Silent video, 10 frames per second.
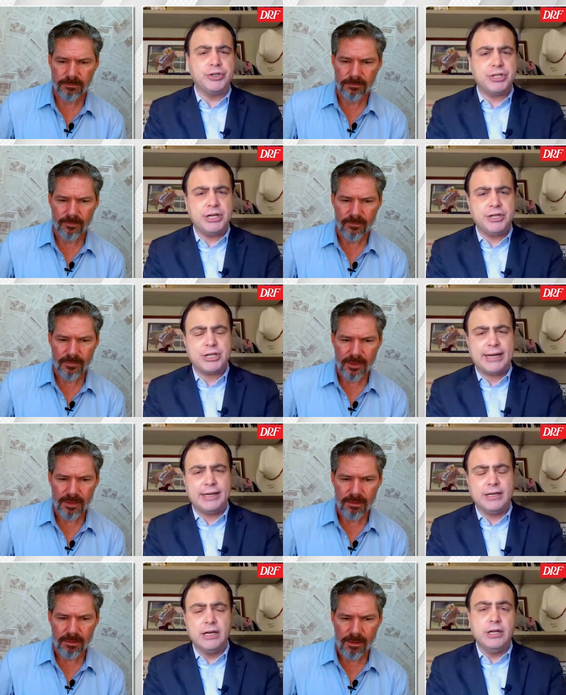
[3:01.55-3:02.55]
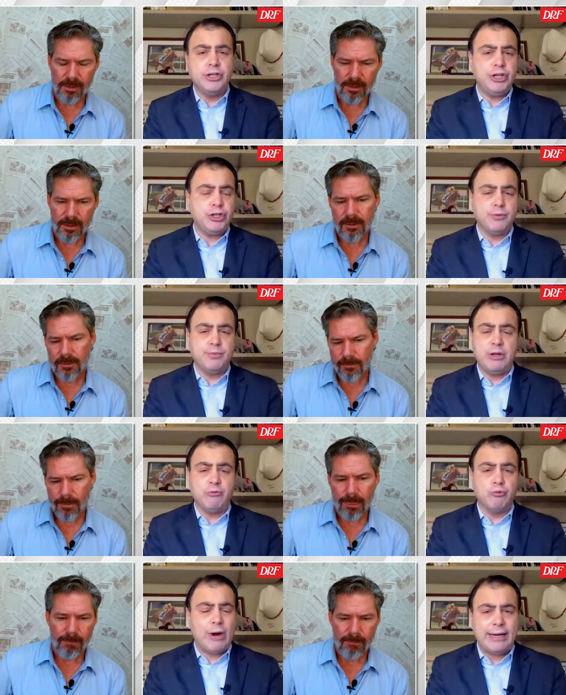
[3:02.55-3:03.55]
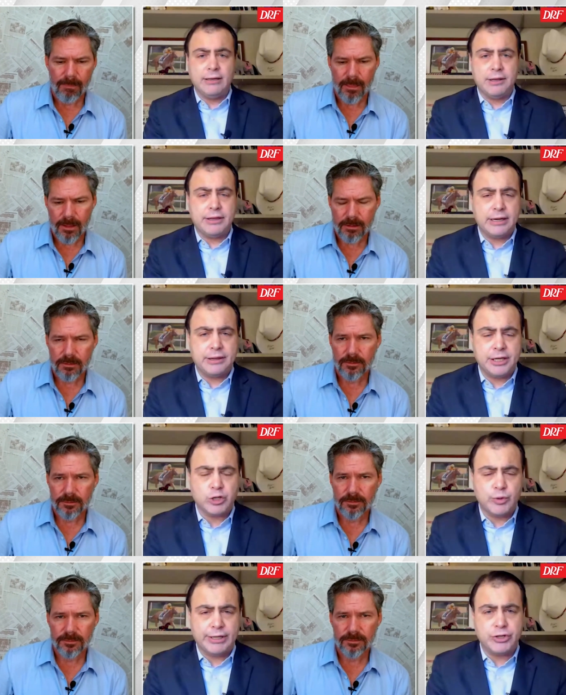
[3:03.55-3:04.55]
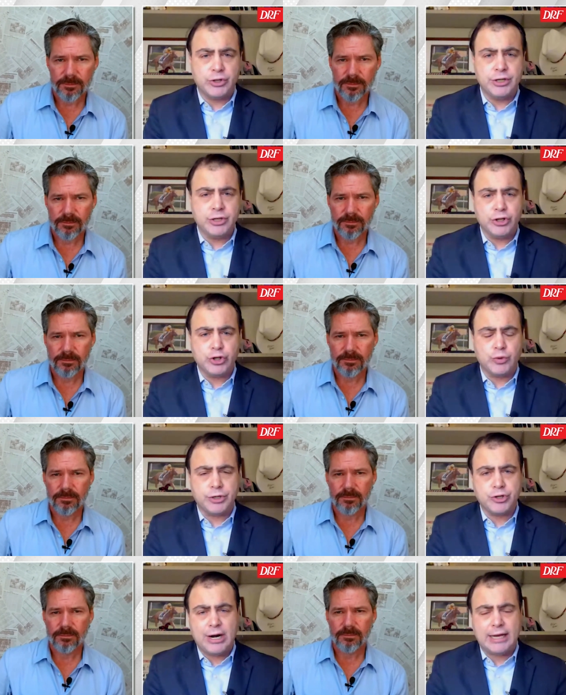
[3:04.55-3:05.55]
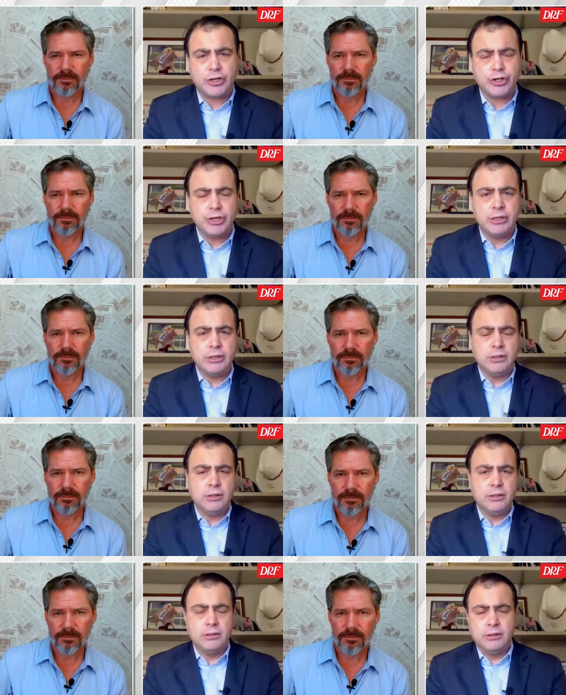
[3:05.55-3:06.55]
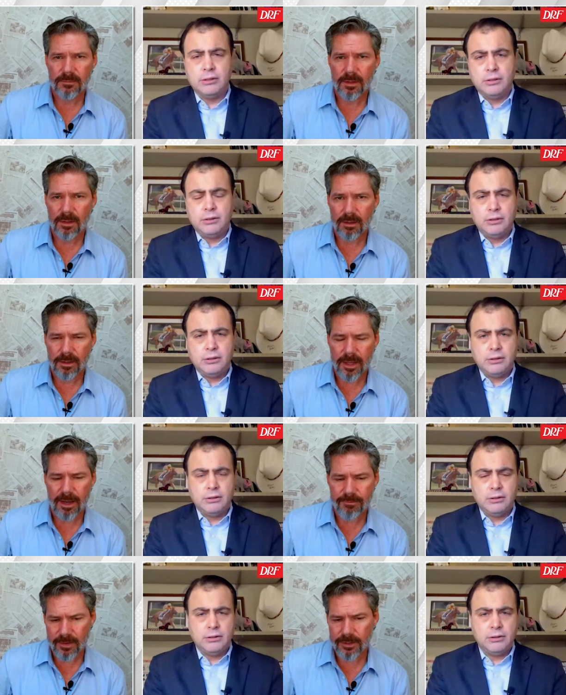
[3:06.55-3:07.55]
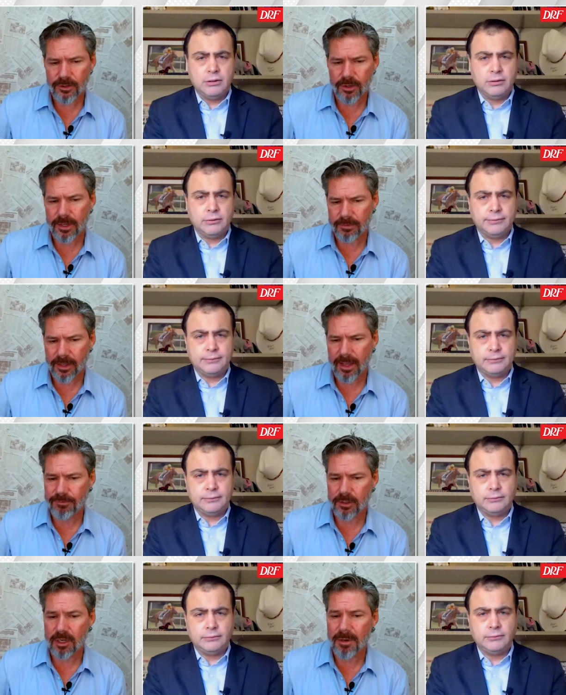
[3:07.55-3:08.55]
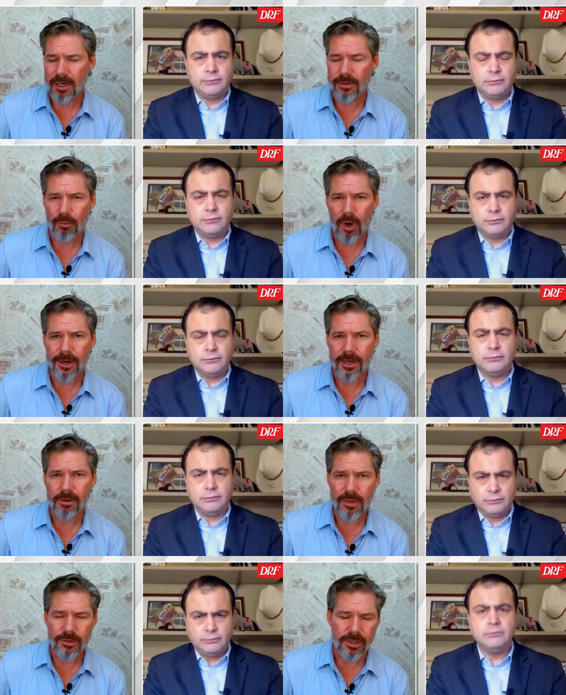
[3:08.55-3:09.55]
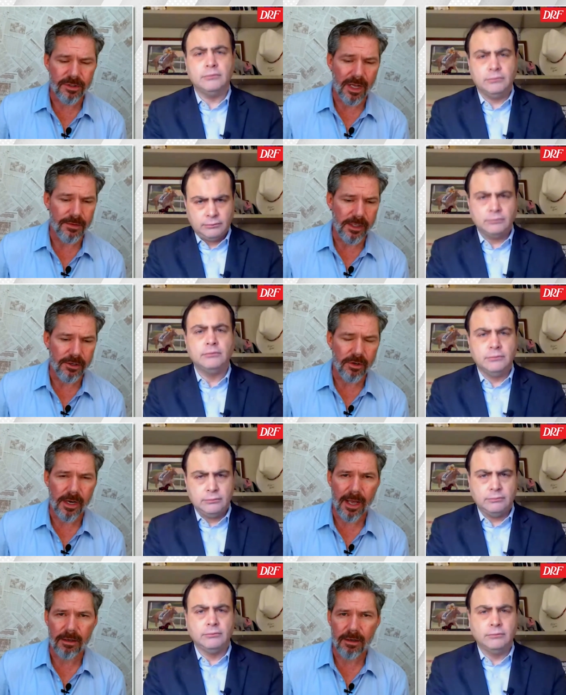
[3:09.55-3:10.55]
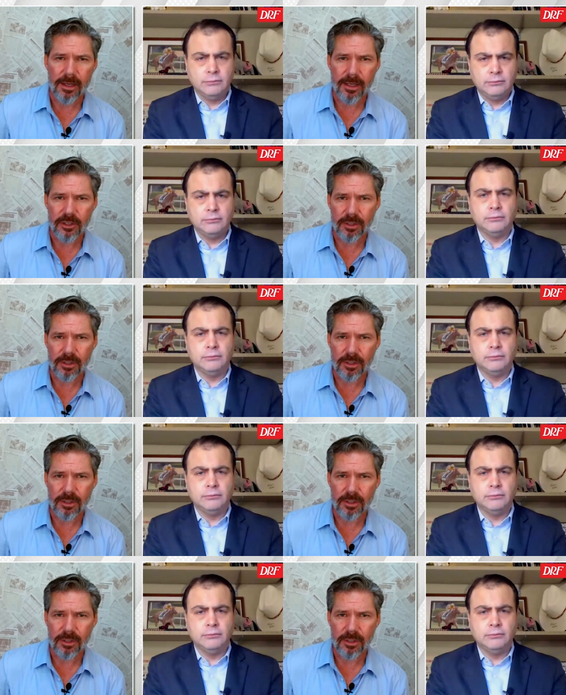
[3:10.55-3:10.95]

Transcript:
Speaker 1: or sitting second, she should be right in the thick of things when they turn into the
Speaker 2: short stretch. Oh, yeah, I feel like they're gonna. They have to come out of there running, whether she's on the lead or not. I guess